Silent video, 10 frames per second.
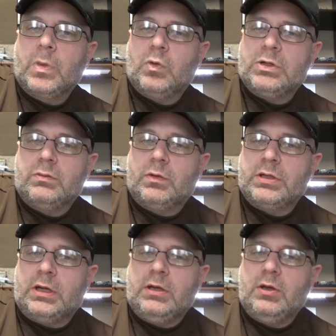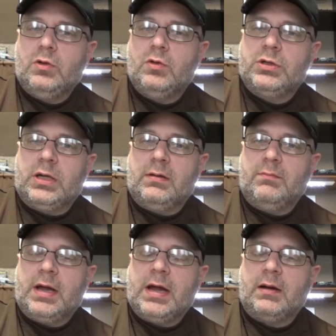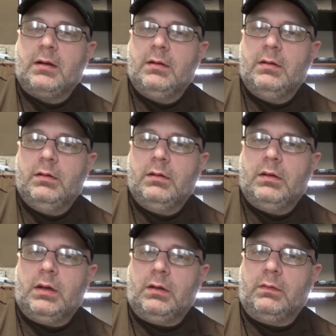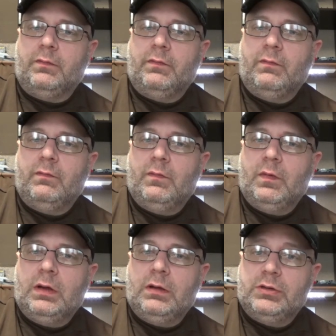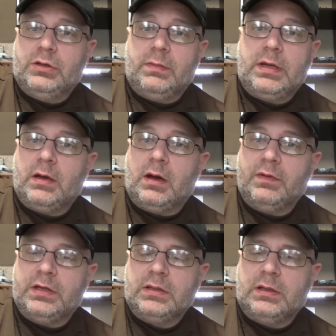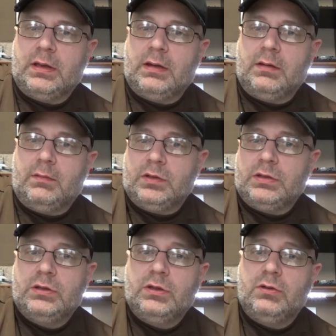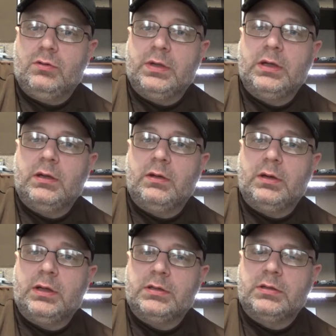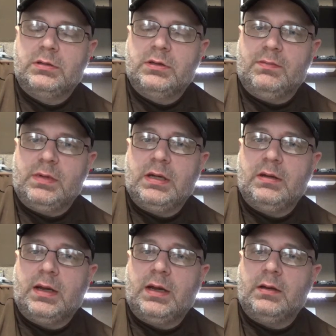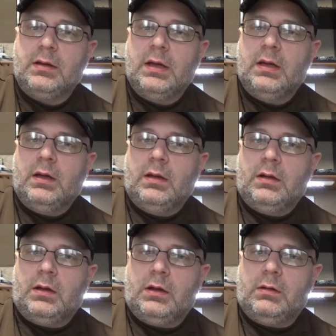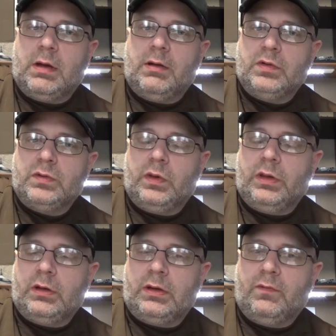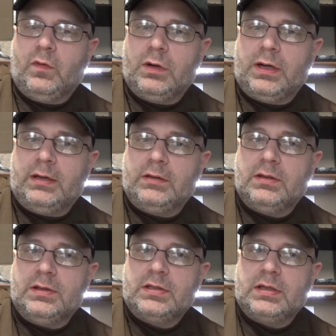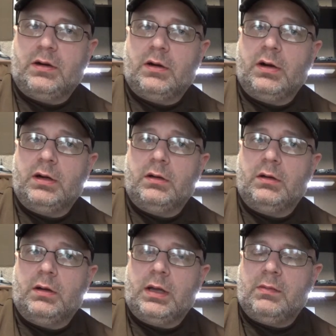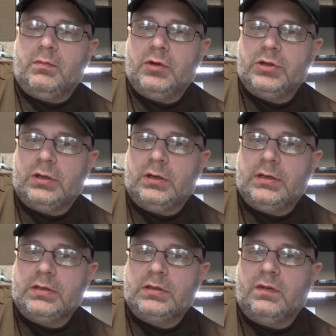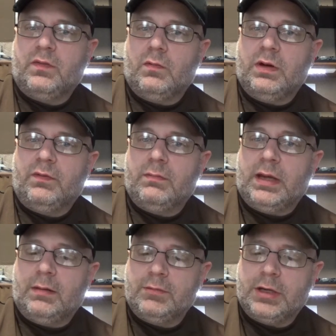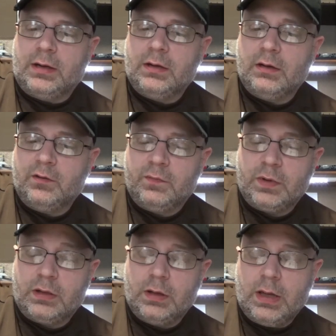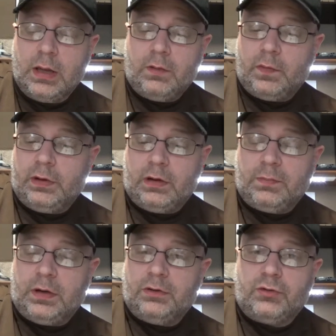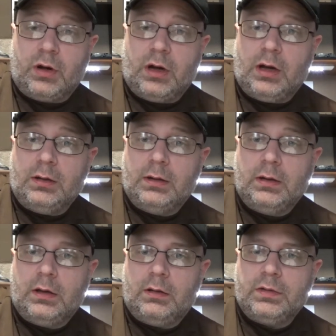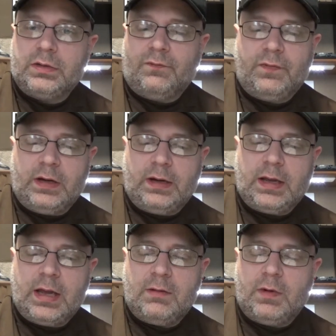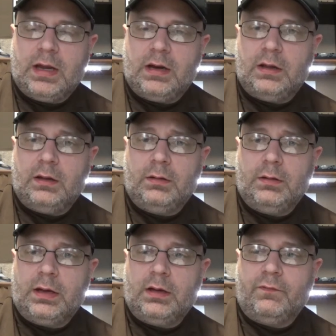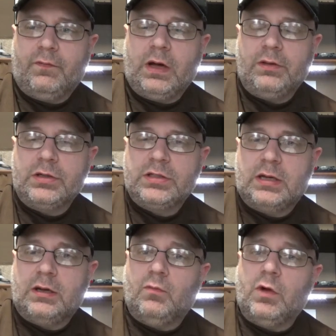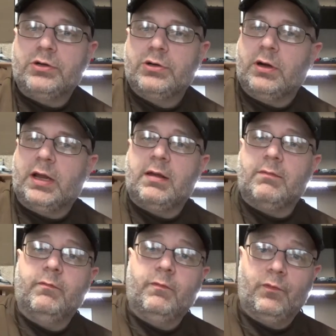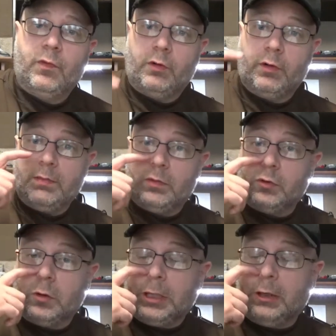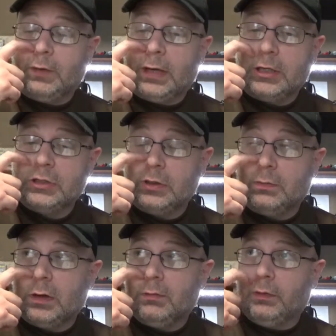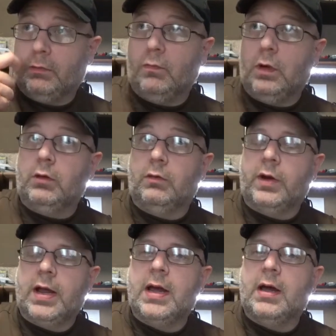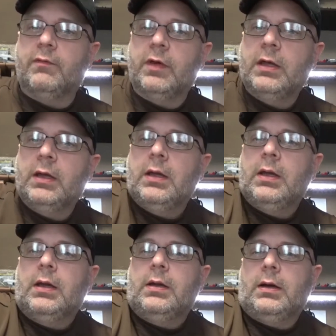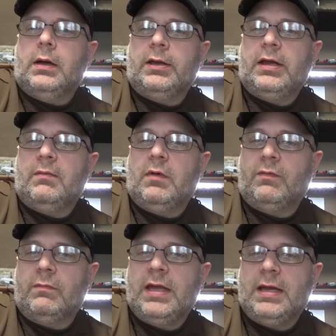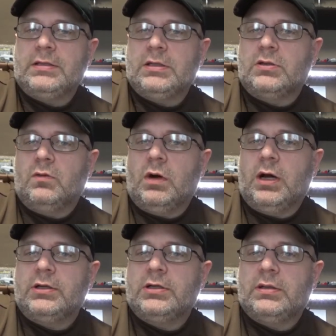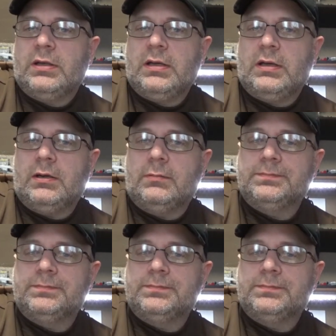Which was a huge impact to me, obviously. That it was 2 big units to me that I was really looking forward to getting to the center and pushing his stuff away from that objective. But we ended up in a draw. It was a fun game. We had a father-son watch our game for a great majority of it, actually, probably well over half. They came up from Kansas to watch the